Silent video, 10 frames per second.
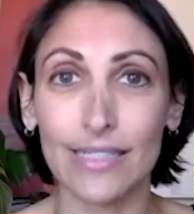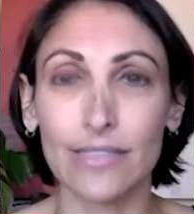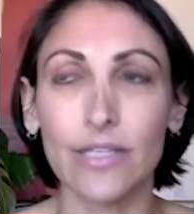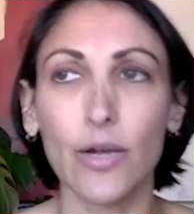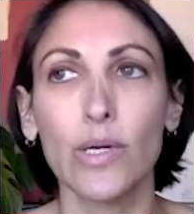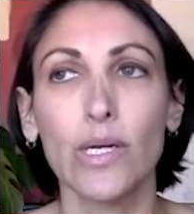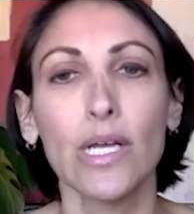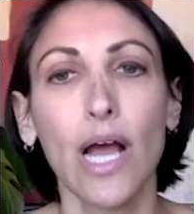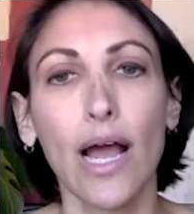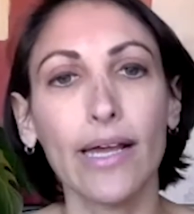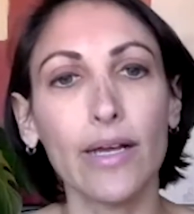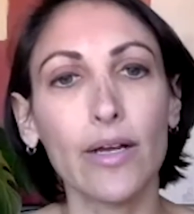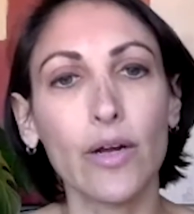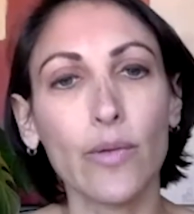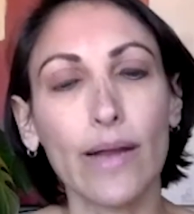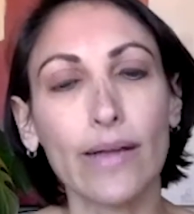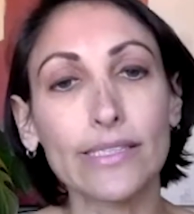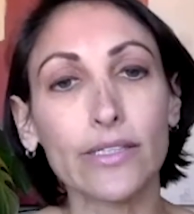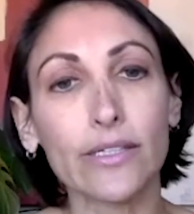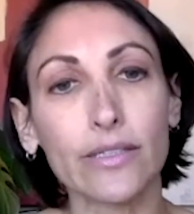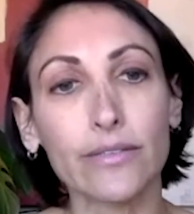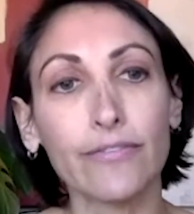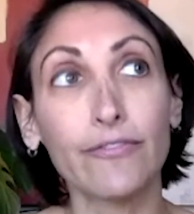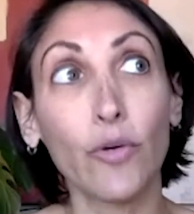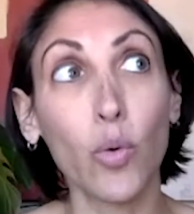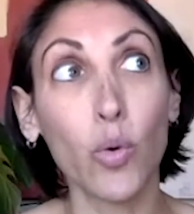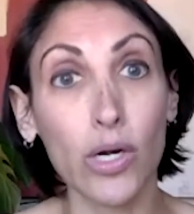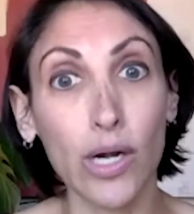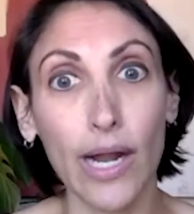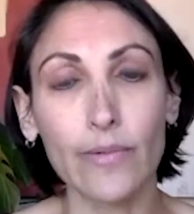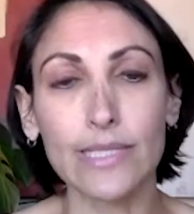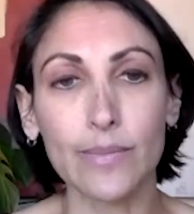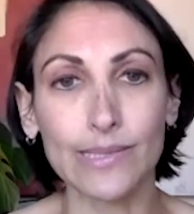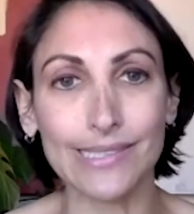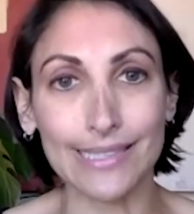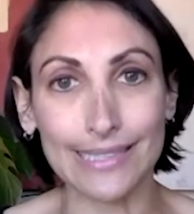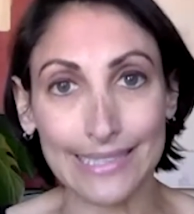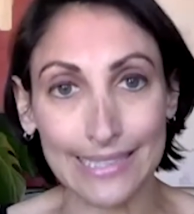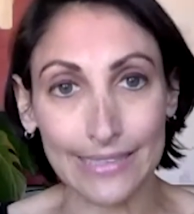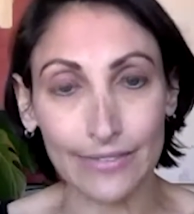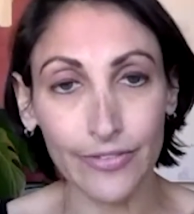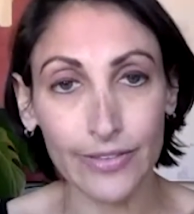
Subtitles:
So I around year 4, I was able to leave,